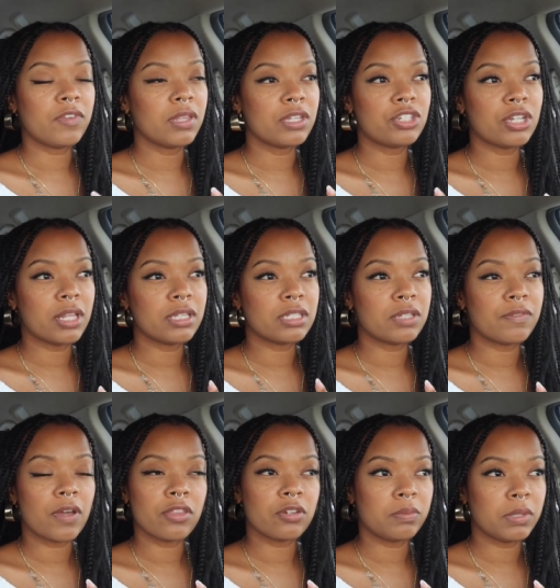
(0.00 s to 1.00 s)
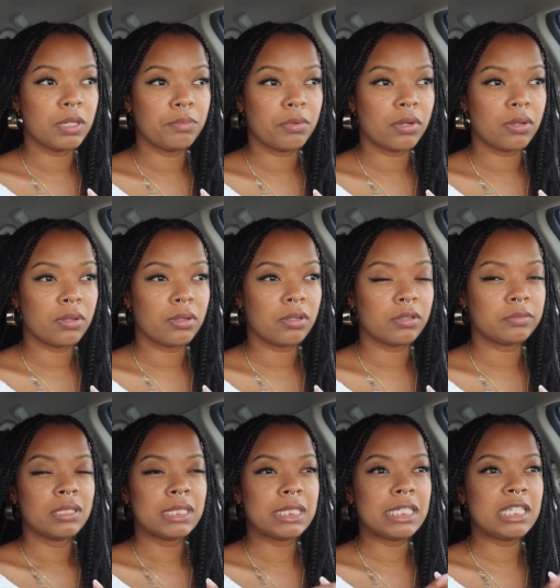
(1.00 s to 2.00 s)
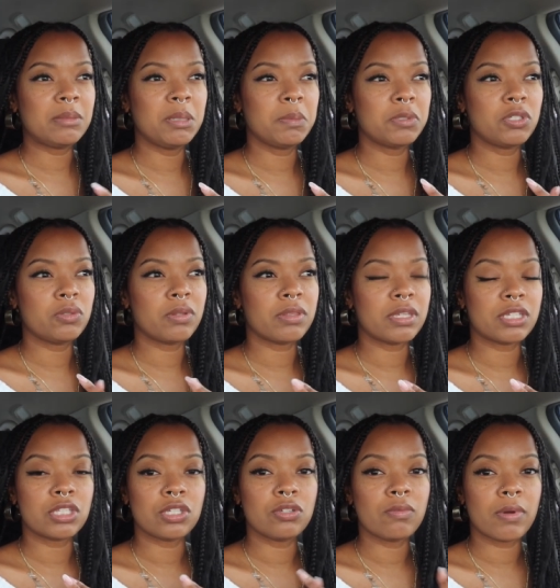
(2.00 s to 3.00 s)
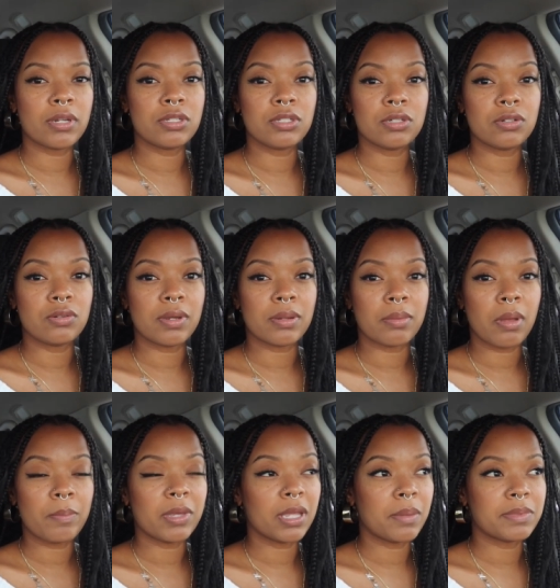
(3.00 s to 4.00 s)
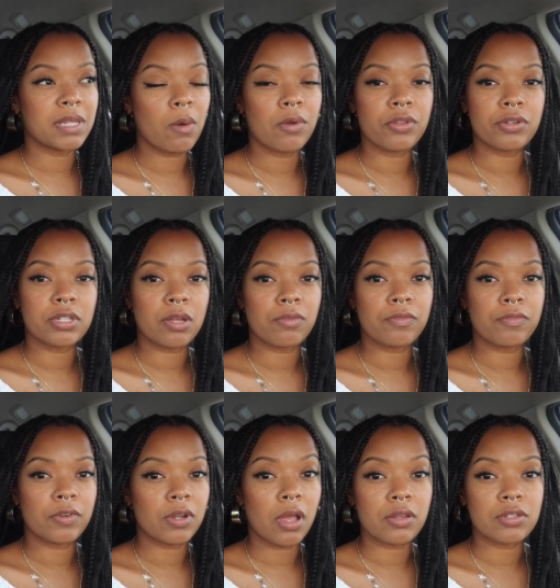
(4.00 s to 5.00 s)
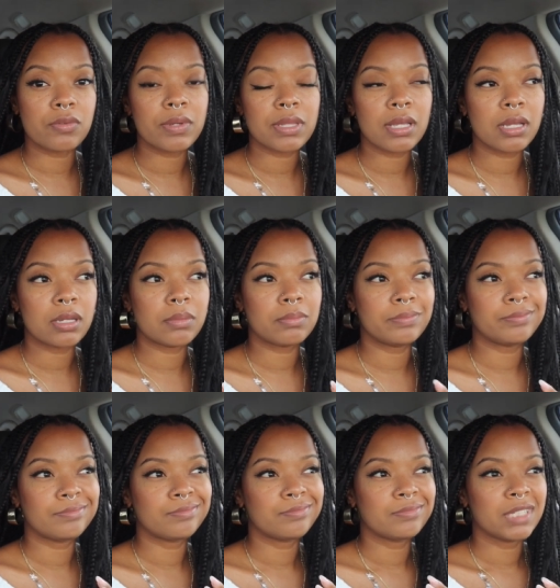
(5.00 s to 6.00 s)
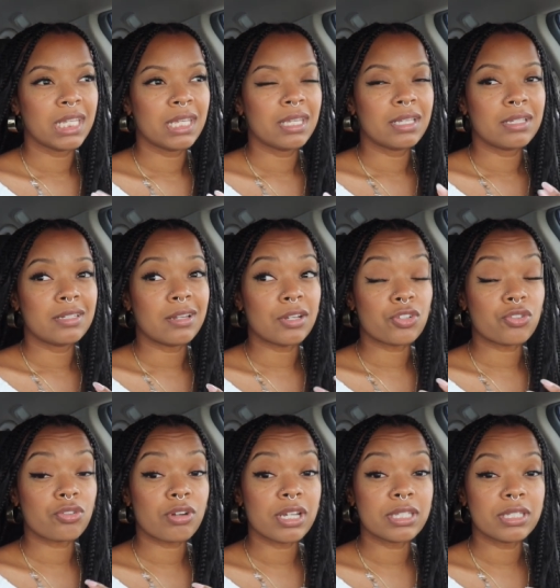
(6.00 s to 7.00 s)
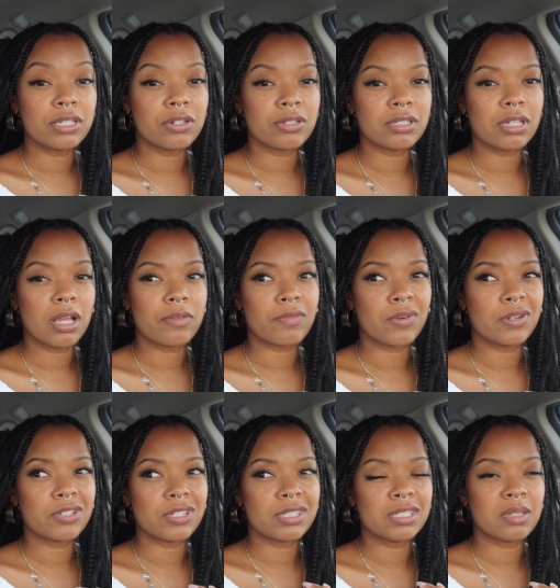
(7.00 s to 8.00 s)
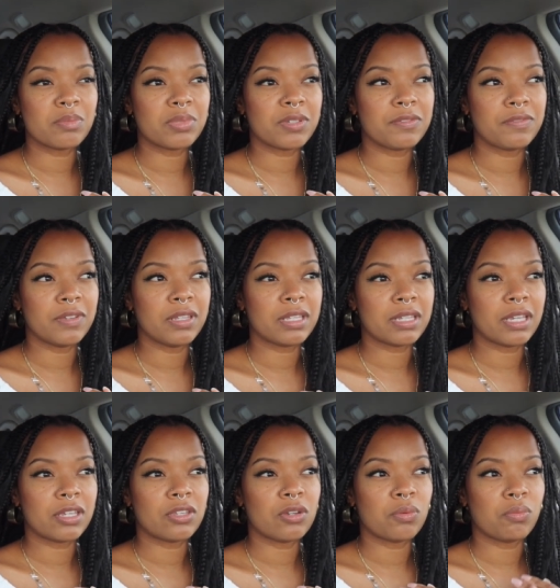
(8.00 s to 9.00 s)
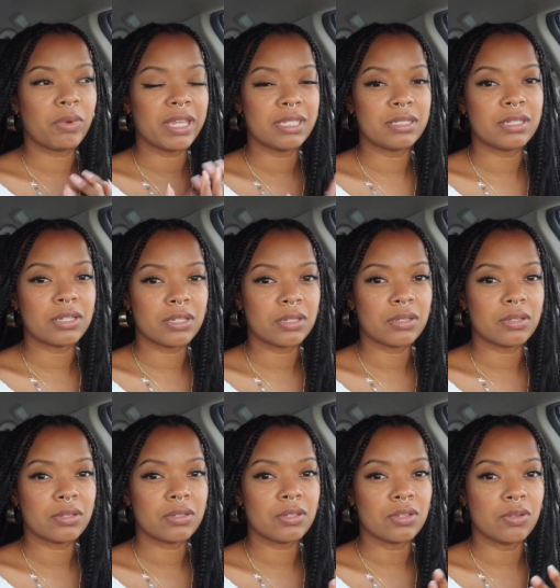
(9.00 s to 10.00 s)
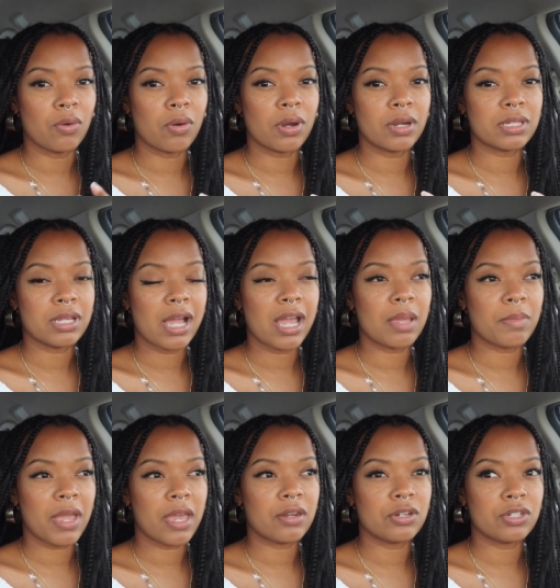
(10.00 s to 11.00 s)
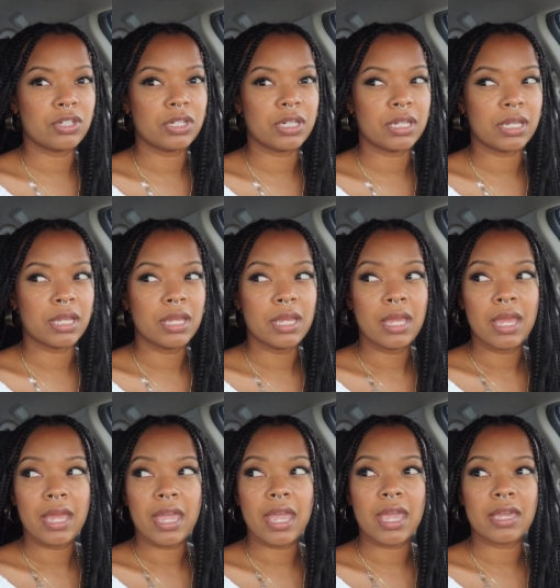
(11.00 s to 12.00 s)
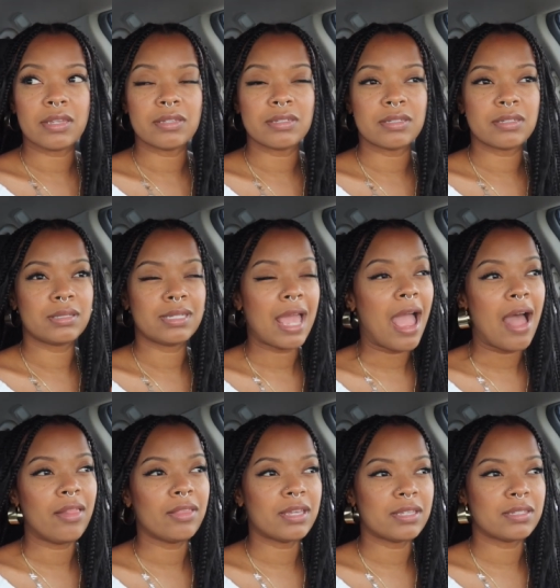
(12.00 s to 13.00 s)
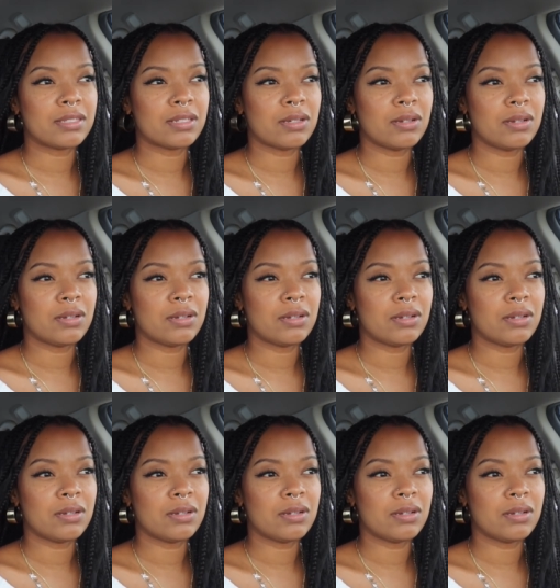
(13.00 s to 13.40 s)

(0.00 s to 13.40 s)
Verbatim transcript: feeling jealous of other people, seeing people do the things that you want to do and being upset with yourself for not doing them, not trusting yourself, or just simply feeling like you're wasting your time, energy, and talent